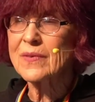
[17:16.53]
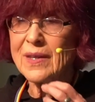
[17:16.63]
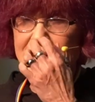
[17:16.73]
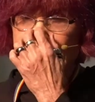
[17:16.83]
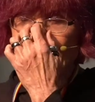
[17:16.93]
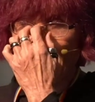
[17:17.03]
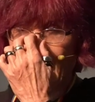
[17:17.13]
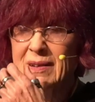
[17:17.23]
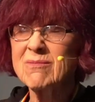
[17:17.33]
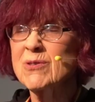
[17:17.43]

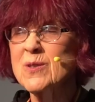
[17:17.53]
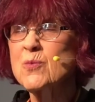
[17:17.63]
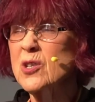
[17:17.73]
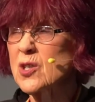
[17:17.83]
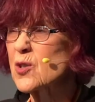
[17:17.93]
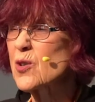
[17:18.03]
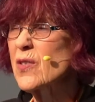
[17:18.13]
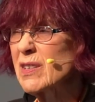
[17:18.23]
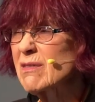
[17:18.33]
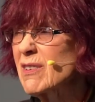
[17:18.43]
Eli was pretty sure
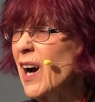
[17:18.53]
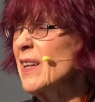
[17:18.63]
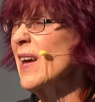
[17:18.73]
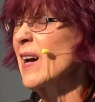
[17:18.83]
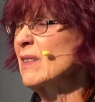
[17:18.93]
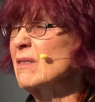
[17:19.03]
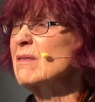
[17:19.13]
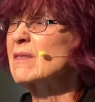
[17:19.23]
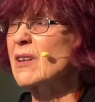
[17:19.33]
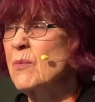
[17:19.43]
that God hadn't
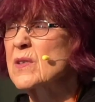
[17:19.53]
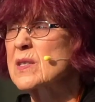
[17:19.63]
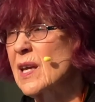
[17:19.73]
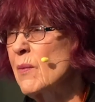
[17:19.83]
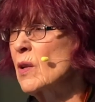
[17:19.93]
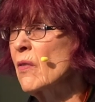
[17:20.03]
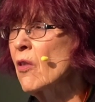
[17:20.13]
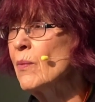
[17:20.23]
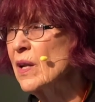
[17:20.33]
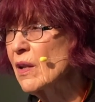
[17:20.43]
come to Samuel in the
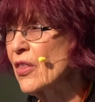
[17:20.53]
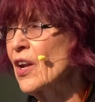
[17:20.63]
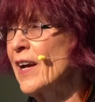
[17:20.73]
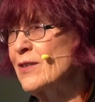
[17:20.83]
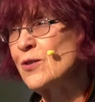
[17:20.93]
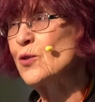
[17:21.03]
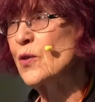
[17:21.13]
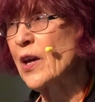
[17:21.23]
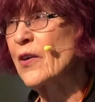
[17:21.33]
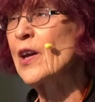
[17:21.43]
middle of the night to do
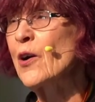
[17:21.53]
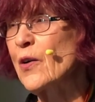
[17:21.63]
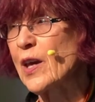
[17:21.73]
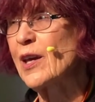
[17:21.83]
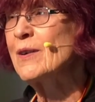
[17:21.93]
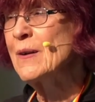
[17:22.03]
karaoke.